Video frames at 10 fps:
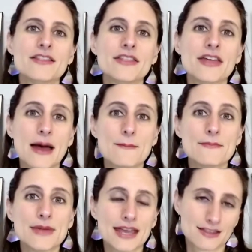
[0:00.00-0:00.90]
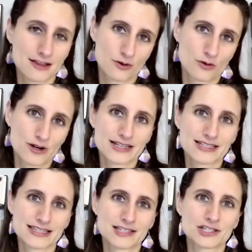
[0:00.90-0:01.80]
that make their
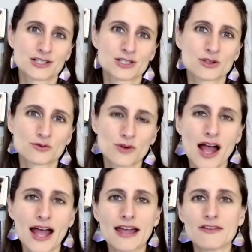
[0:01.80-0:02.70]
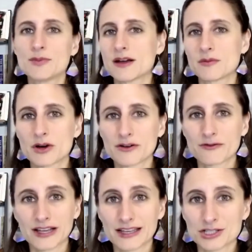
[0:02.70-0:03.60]
organizations thrive, become more
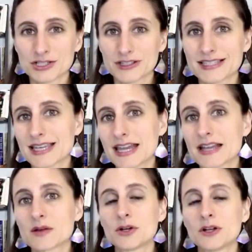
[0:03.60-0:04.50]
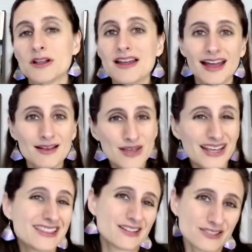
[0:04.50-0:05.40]
financially sustainable, and
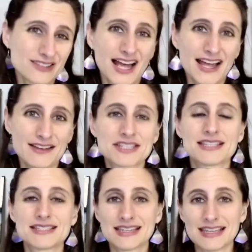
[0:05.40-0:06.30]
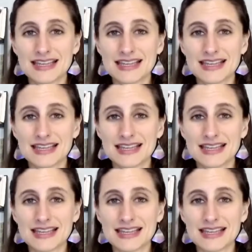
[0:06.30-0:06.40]
make their lives as